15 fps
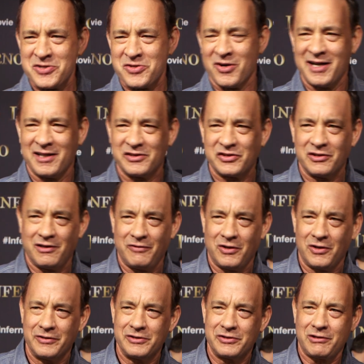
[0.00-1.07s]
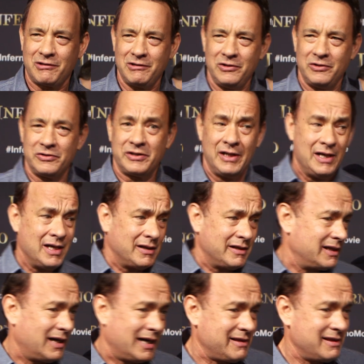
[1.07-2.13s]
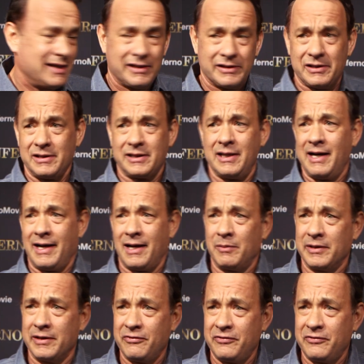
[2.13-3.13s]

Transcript: trying to solve all these clues that I think is undeniably